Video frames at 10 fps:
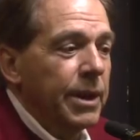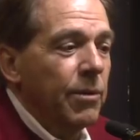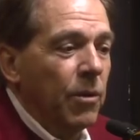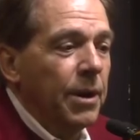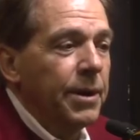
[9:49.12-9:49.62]

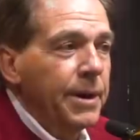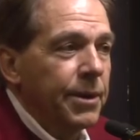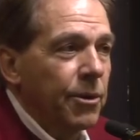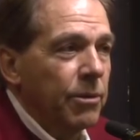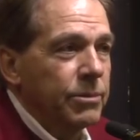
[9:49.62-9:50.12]
anyone
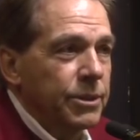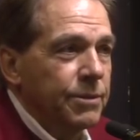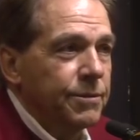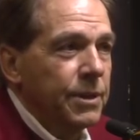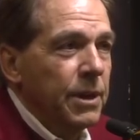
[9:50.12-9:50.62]
in terms
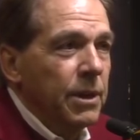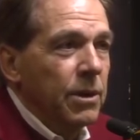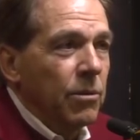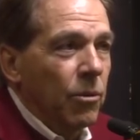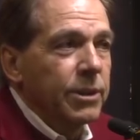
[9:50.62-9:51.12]
of
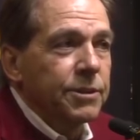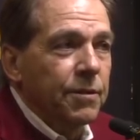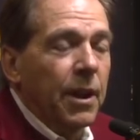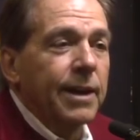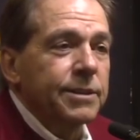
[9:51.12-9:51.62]
what his
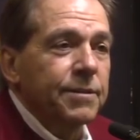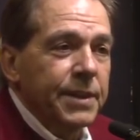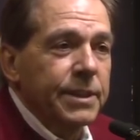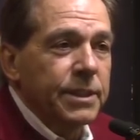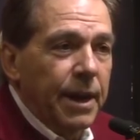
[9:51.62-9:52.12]

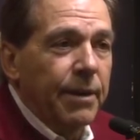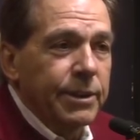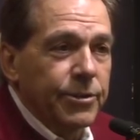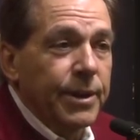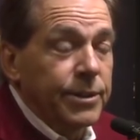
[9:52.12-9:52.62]
philosophy is and how
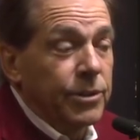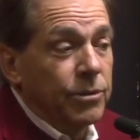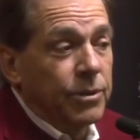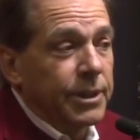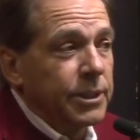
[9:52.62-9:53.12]
he tries to
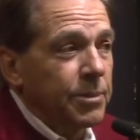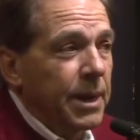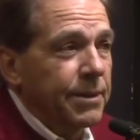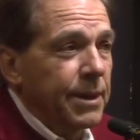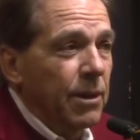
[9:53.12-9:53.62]
do things. But
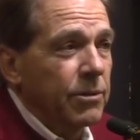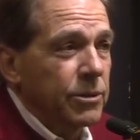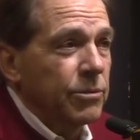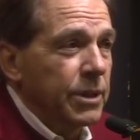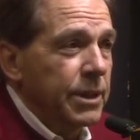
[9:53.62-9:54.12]
I also